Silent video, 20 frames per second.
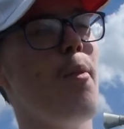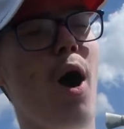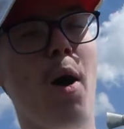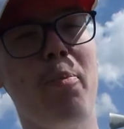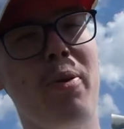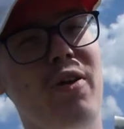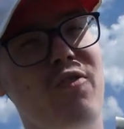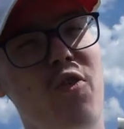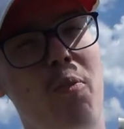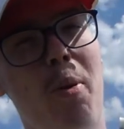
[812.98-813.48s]

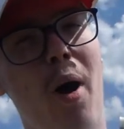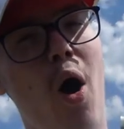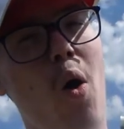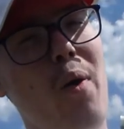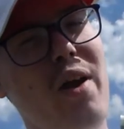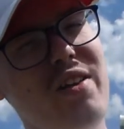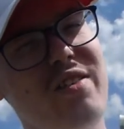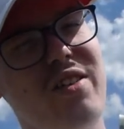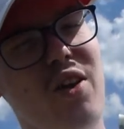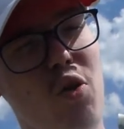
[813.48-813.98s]
My pick for
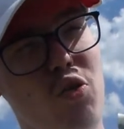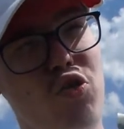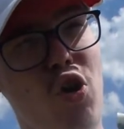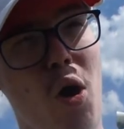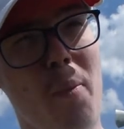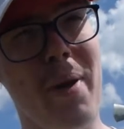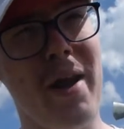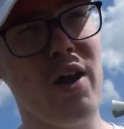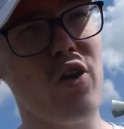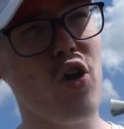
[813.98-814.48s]
pole is still
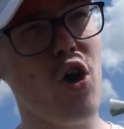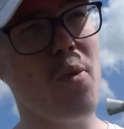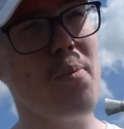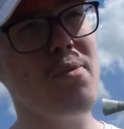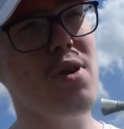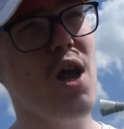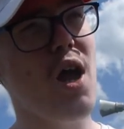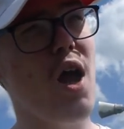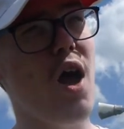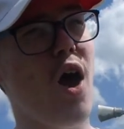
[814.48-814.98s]
Tom
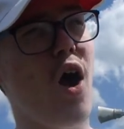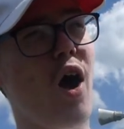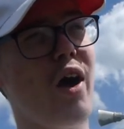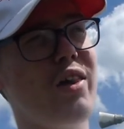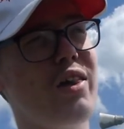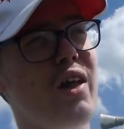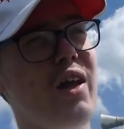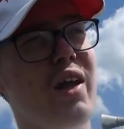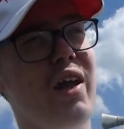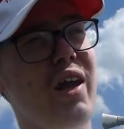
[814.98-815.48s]
Ingram.
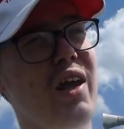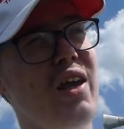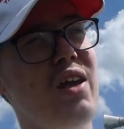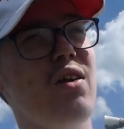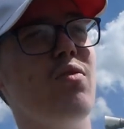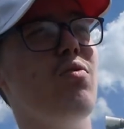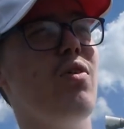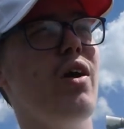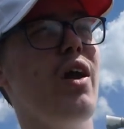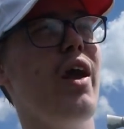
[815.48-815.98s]
I think
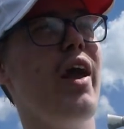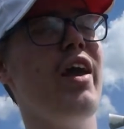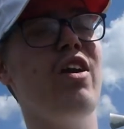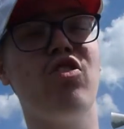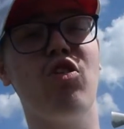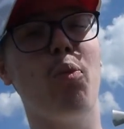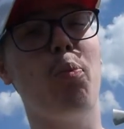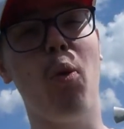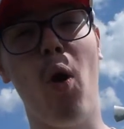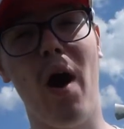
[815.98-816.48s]
he,
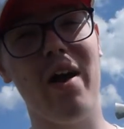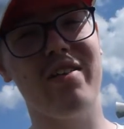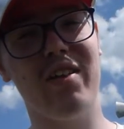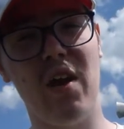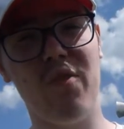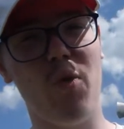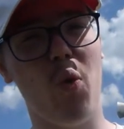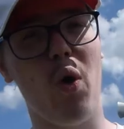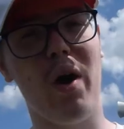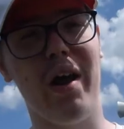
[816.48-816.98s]
he
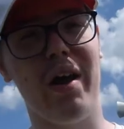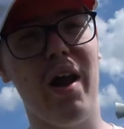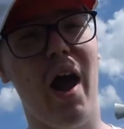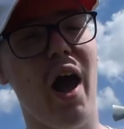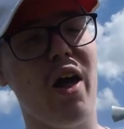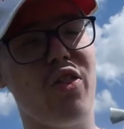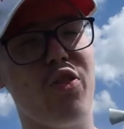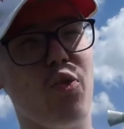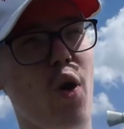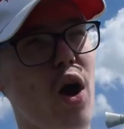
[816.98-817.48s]
surprised everyone
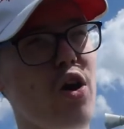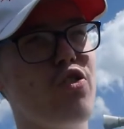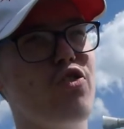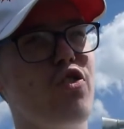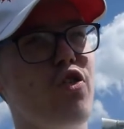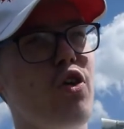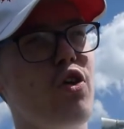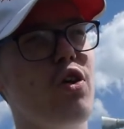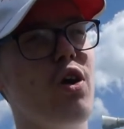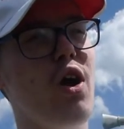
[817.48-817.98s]
at
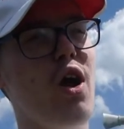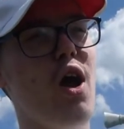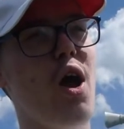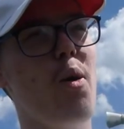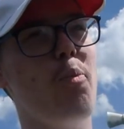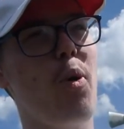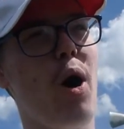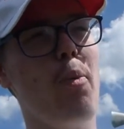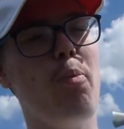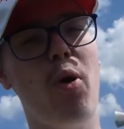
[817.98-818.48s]
Thruxton
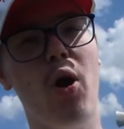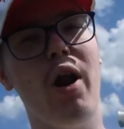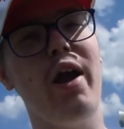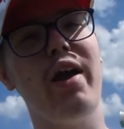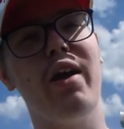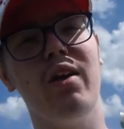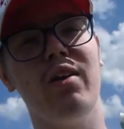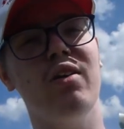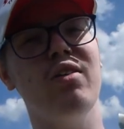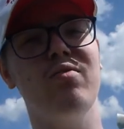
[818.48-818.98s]
uh, by
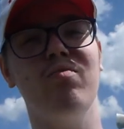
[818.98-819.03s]
pulling